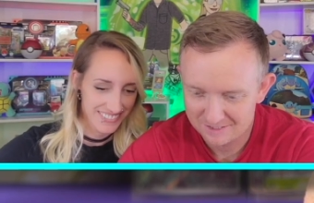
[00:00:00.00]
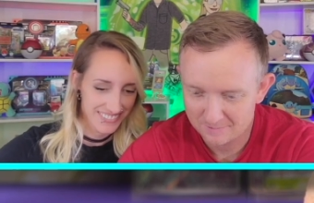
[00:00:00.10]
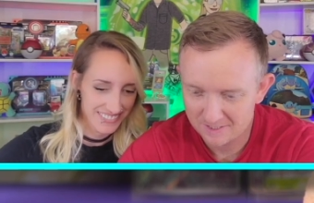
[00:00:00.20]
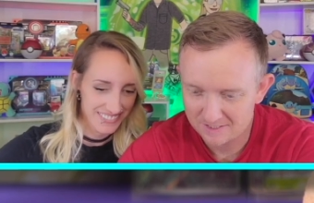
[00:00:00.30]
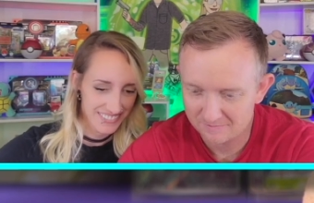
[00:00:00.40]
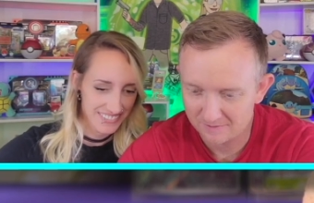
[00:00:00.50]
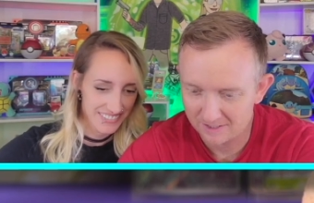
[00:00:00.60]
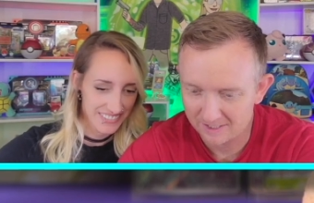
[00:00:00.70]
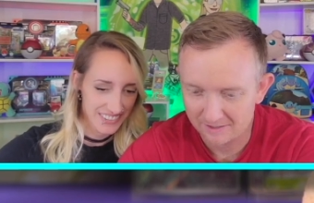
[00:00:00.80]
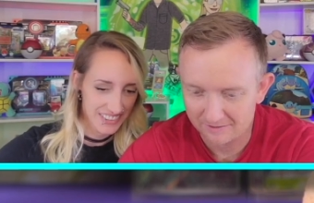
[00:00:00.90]
Speaker 1: Especially
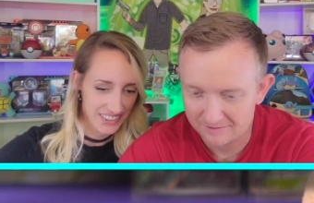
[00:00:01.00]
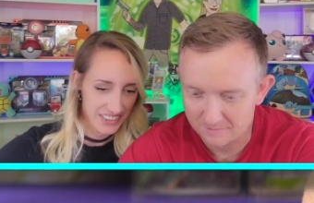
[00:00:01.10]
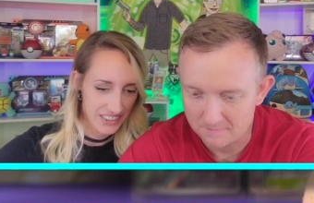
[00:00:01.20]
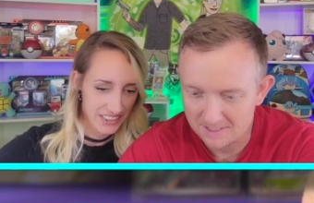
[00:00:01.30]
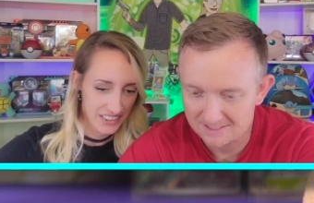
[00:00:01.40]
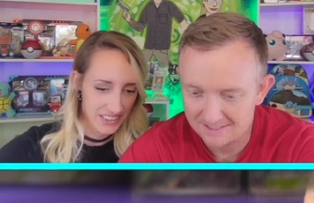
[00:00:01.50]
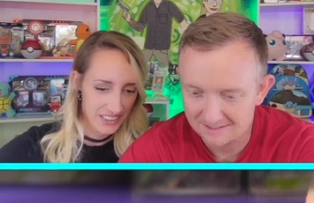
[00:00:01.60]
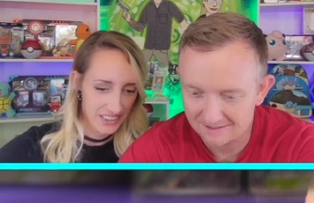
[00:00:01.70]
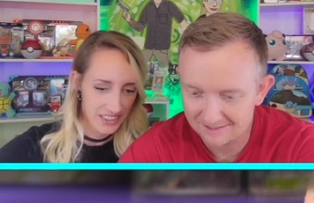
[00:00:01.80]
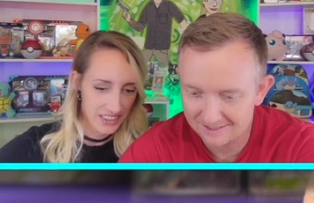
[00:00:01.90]
finding out there's a Misty
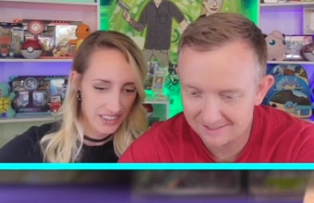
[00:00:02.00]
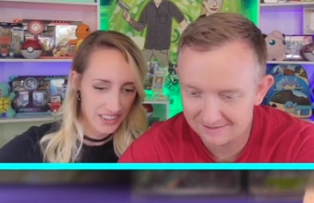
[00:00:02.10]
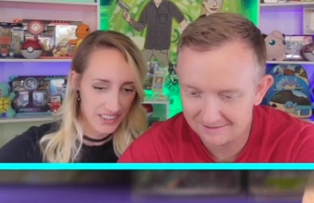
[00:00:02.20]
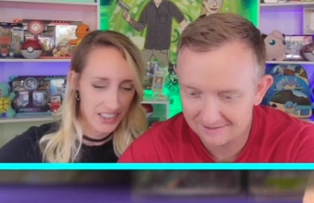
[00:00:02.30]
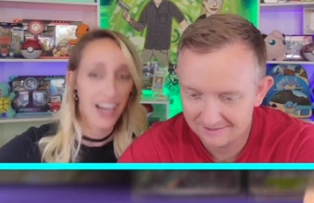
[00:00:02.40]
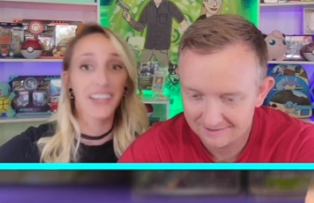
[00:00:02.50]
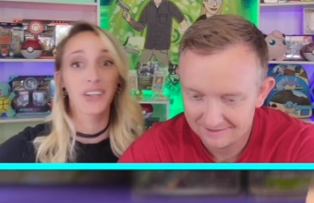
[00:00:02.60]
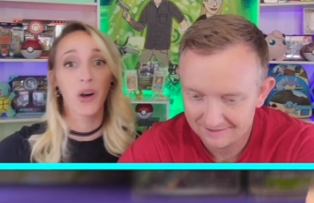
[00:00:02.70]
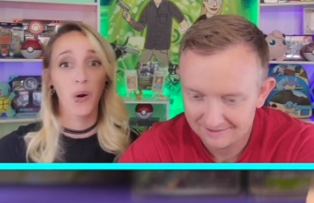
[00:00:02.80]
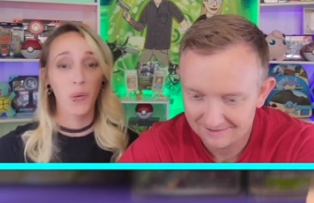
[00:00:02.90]
card in here. I
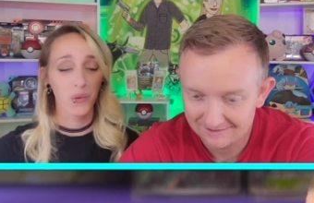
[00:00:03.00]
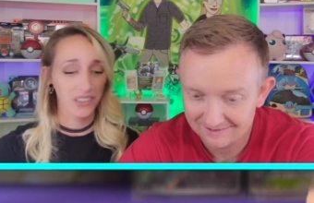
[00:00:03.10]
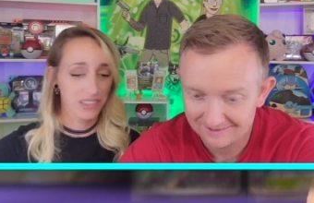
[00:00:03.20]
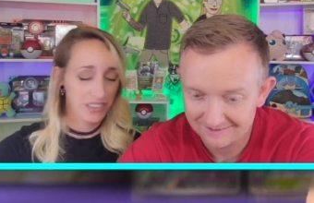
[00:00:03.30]
know.